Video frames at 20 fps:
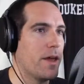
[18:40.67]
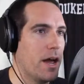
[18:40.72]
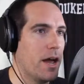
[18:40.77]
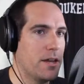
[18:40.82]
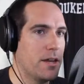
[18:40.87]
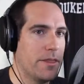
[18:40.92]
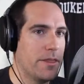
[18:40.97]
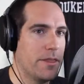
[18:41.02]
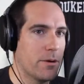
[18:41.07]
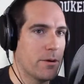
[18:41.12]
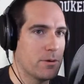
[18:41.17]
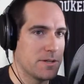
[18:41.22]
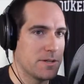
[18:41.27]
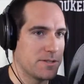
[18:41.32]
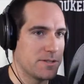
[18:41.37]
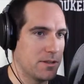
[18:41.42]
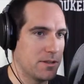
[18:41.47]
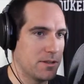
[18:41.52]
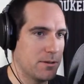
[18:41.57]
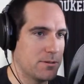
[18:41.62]
And
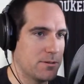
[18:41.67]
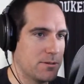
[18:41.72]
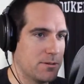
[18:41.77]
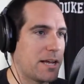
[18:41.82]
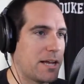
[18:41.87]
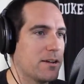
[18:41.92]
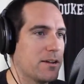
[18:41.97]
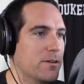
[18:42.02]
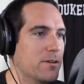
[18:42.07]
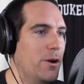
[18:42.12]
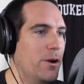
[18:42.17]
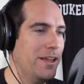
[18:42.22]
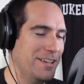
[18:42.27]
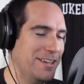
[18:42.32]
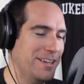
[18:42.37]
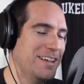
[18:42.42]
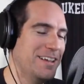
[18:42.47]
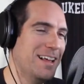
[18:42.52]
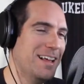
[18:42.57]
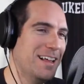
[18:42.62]
there's like
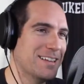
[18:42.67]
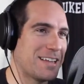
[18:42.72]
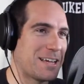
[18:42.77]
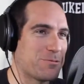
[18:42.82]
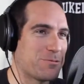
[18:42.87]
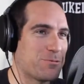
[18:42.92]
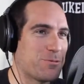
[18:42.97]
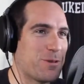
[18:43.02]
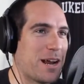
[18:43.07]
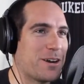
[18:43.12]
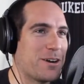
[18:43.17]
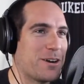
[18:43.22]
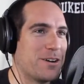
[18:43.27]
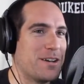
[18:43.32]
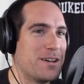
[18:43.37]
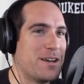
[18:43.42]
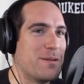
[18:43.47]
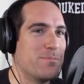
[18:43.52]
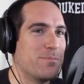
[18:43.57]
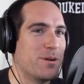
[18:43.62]
record
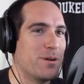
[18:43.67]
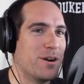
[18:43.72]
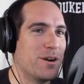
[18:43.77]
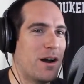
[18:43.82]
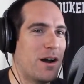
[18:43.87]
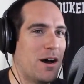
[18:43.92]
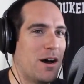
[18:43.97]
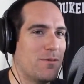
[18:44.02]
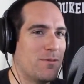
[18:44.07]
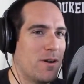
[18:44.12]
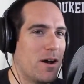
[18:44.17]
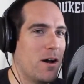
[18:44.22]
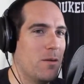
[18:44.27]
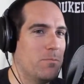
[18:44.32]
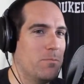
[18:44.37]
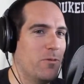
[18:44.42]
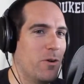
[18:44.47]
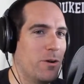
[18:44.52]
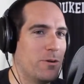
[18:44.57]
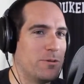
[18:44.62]
number of
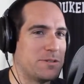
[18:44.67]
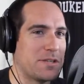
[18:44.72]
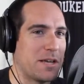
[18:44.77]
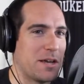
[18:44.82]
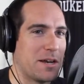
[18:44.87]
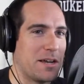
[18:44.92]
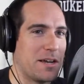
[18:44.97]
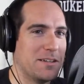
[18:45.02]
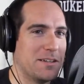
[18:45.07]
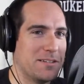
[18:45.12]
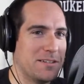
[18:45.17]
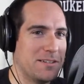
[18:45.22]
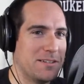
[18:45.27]
upvotes on a